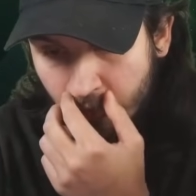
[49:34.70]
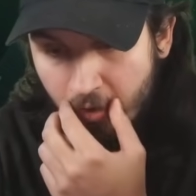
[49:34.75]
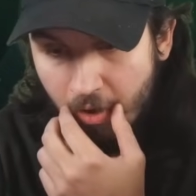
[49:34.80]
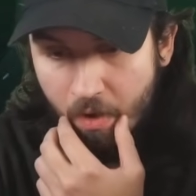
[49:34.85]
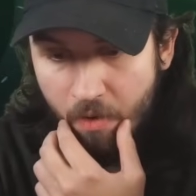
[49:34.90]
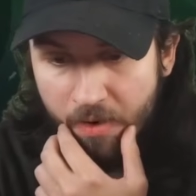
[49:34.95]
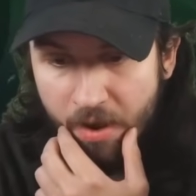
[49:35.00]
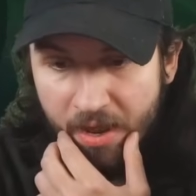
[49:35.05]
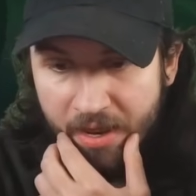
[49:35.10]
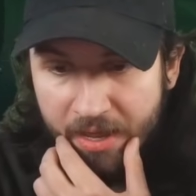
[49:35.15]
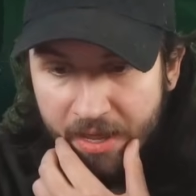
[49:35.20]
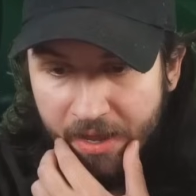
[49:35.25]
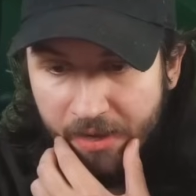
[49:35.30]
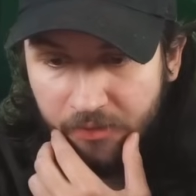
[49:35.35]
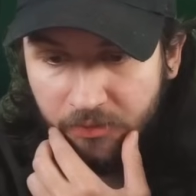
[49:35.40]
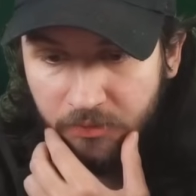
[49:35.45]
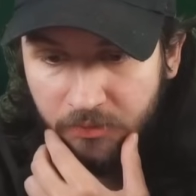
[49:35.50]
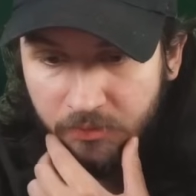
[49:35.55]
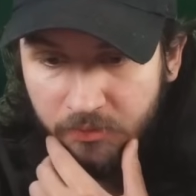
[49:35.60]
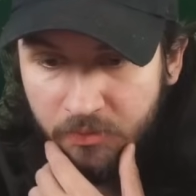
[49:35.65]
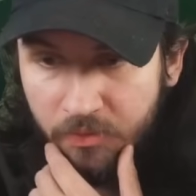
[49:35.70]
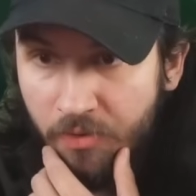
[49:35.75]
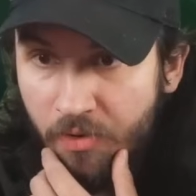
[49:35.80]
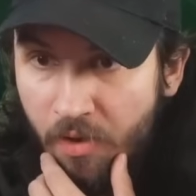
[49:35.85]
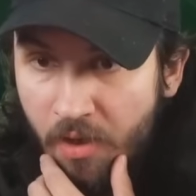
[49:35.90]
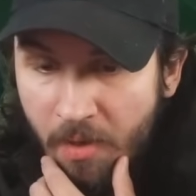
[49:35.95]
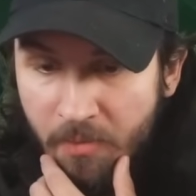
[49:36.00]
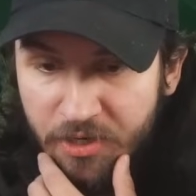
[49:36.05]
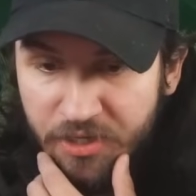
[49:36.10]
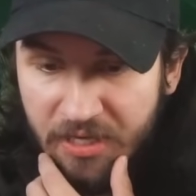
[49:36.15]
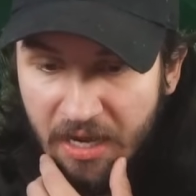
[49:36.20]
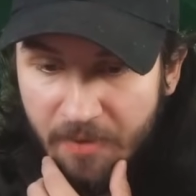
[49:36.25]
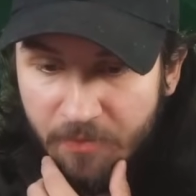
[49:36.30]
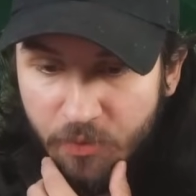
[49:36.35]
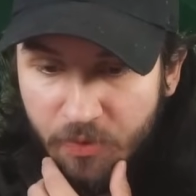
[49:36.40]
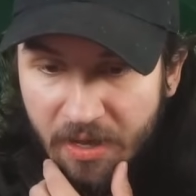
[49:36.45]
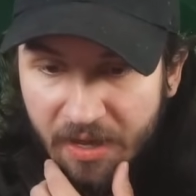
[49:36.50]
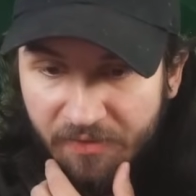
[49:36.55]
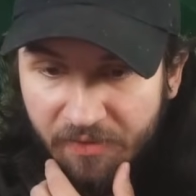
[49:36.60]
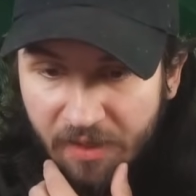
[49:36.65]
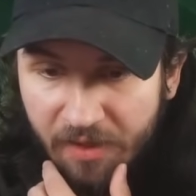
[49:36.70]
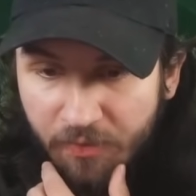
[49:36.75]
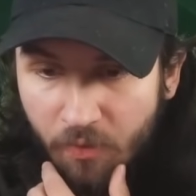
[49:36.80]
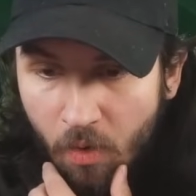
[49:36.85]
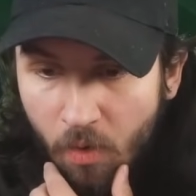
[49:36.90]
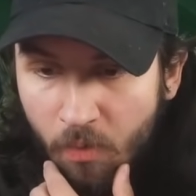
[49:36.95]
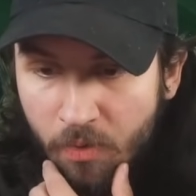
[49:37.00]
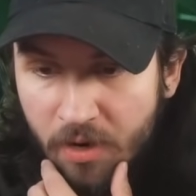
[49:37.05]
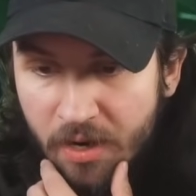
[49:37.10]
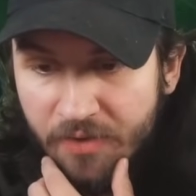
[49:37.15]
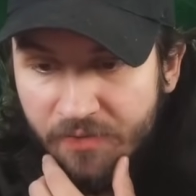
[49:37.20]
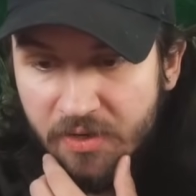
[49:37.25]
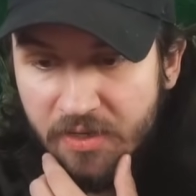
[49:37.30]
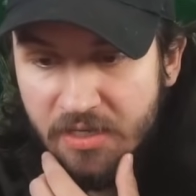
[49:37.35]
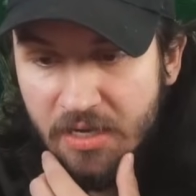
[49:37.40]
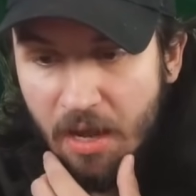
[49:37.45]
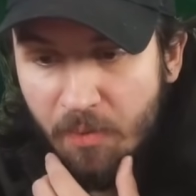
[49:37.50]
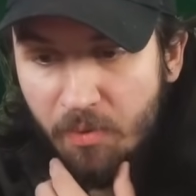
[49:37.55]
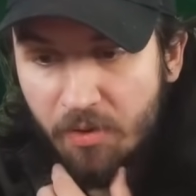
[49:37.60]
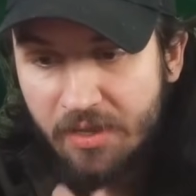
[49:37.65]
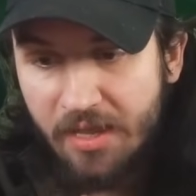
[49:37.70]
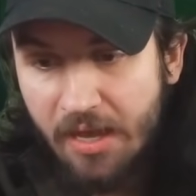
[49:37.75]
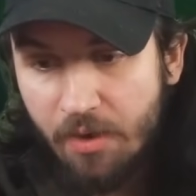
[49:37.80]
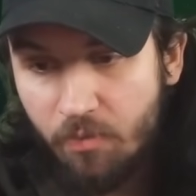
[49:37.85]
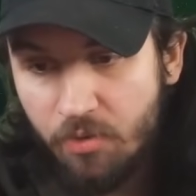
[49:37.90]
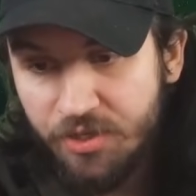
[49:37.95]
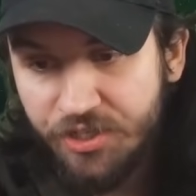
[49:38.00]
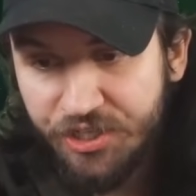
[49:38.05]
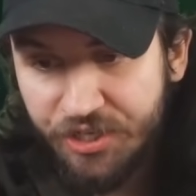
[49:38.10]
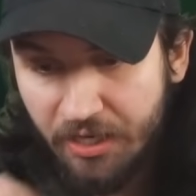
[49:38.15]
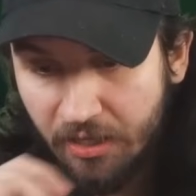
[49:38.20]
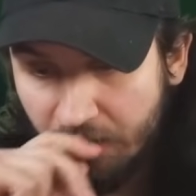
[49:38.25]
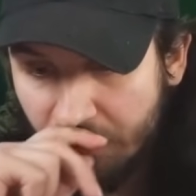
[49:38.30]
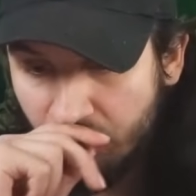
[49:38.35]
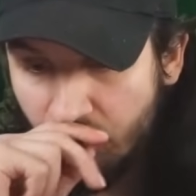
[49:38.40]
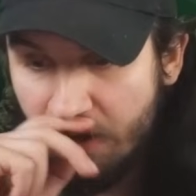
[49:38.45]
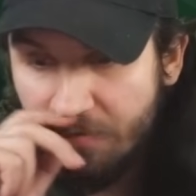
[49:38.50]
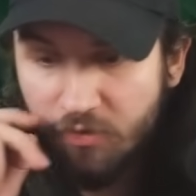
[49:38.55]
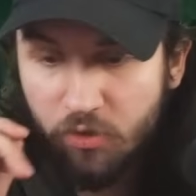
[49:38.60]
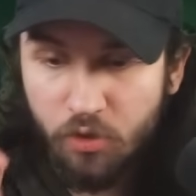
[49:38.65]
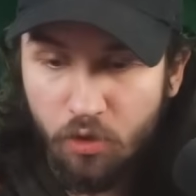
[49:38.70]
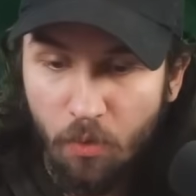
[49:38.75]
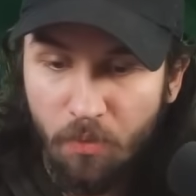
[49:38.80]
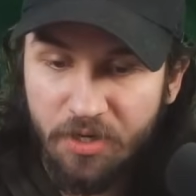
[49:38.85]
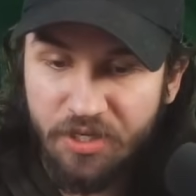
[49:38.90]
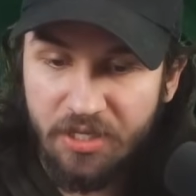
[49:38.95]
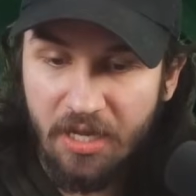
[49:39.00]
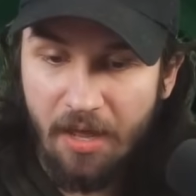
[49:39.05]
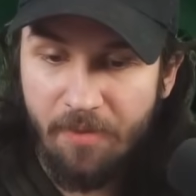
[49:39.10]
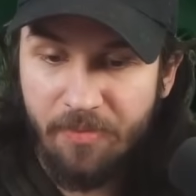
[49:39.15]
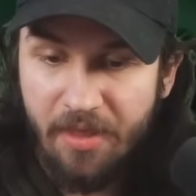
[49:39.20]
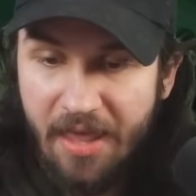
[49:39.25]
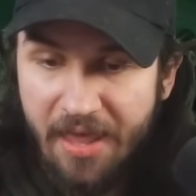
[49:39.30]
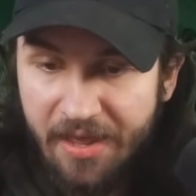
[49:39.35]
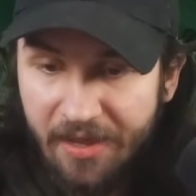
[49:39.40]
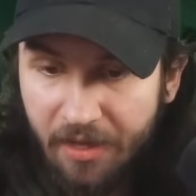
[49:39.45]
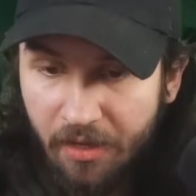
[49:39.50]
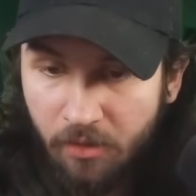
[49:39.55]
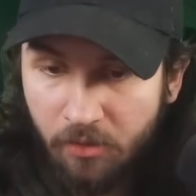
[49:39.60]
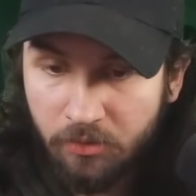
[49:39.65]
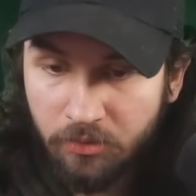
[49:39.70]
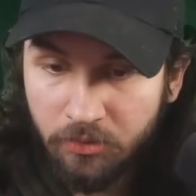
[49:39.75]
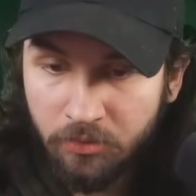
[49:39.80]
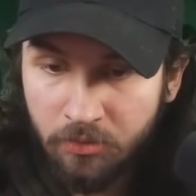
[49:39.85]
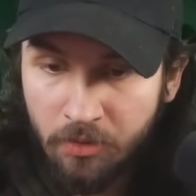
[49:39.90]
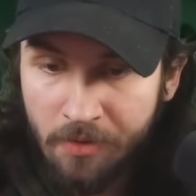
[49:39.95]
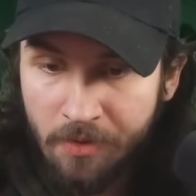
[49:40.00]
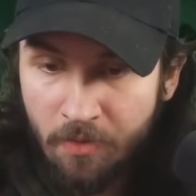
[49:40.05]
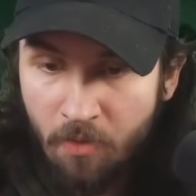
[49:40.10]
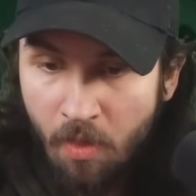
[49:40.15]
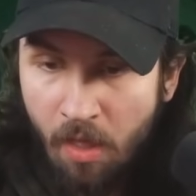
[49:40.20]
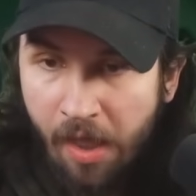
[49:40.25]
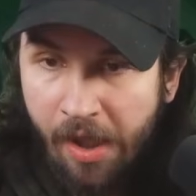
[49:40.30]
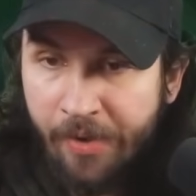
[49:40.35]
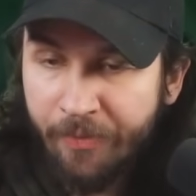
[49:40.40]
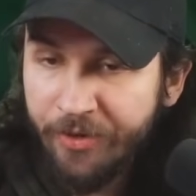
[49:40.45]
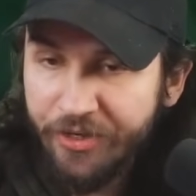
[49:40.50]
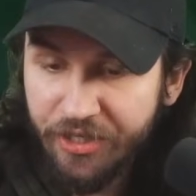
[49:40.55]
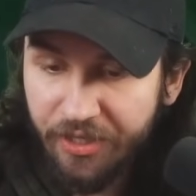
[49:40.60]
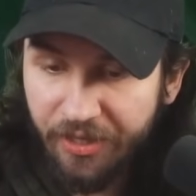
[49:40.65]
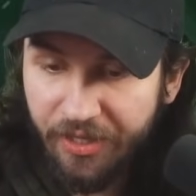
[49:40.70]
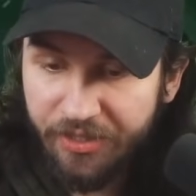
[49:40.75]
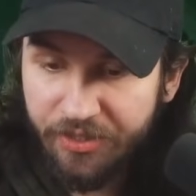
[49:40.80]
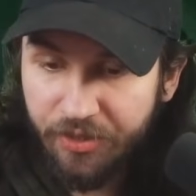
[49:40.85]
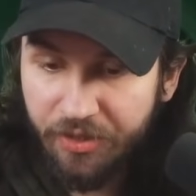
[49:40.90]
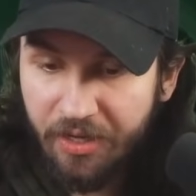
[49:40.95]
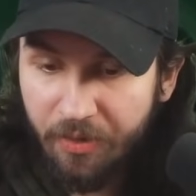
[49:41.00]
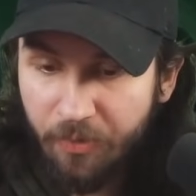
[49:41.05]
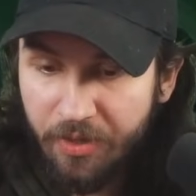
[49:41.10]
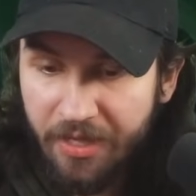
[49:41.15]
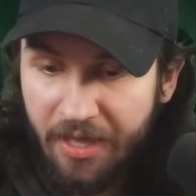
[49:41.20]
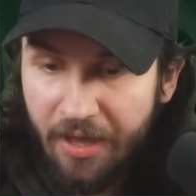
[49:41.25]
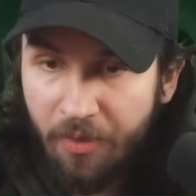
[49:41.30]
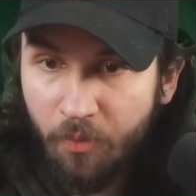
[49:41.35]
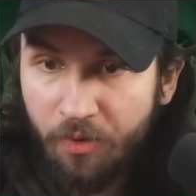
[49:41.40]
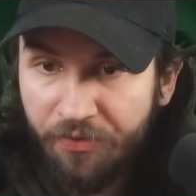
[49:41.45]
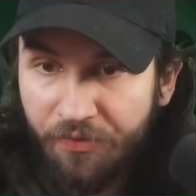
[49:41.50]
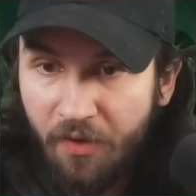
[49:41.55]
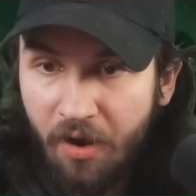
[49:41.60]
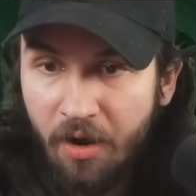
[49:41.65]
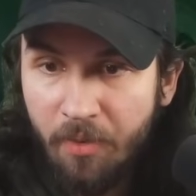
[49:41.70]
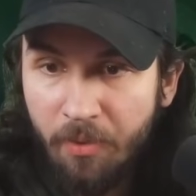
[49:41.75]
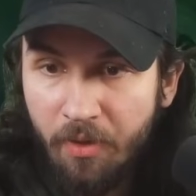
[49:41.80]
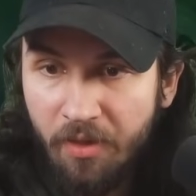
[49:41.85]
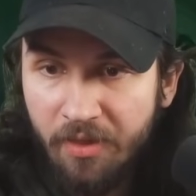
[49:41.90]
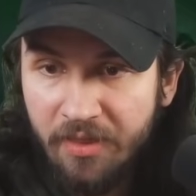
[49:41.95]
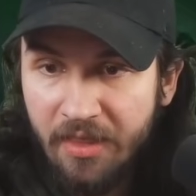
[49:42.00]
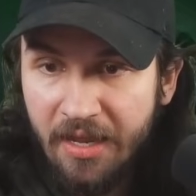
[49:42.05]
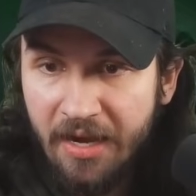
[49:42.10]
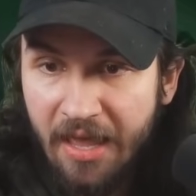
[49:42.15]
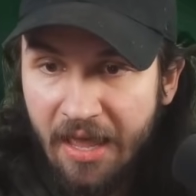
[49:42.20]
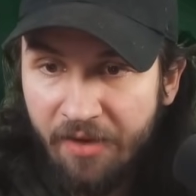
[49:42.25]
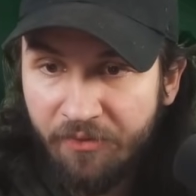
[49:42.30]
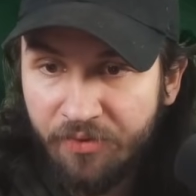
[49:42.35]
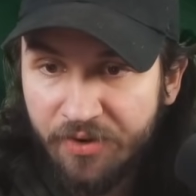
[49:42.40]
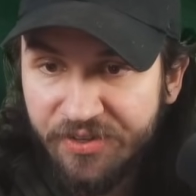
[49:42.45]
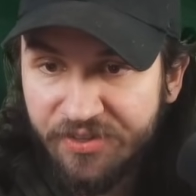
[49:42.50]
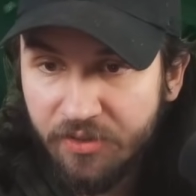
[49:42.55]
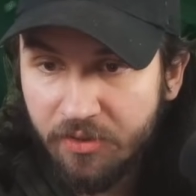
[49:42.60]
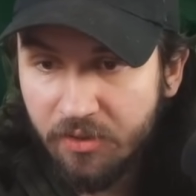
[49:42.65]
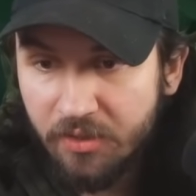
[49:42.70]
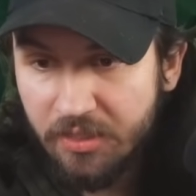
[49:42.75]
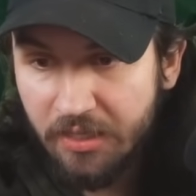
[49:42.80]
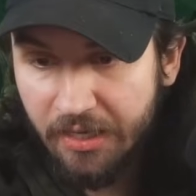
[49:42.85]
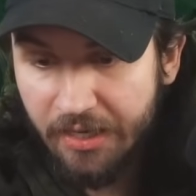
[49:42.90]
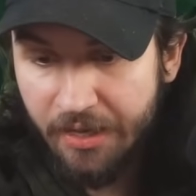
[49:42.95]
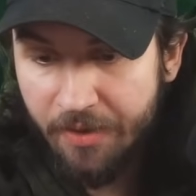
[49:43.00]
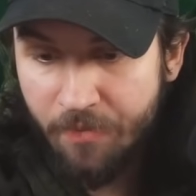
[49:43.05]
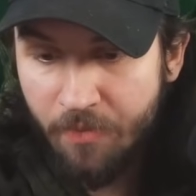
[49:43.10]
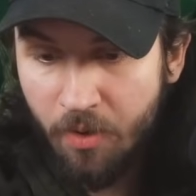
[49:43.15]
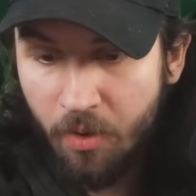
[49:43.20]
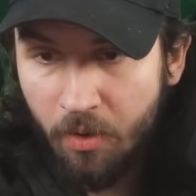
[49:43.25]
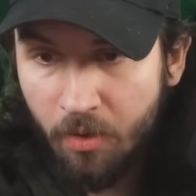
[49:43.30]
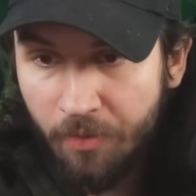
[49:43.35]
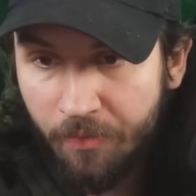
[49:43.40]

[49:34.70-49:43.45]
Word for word: No, not yet. How much time do we have left? Oh, we're not even double yet. We're chilling. We have so much time to hang out. How much elixir can we get? We're fireballing that every single time.